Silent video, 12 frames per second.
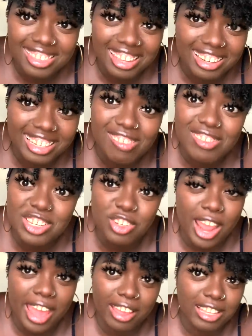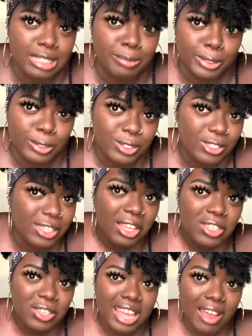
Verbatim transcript: then leave the track exposed. So that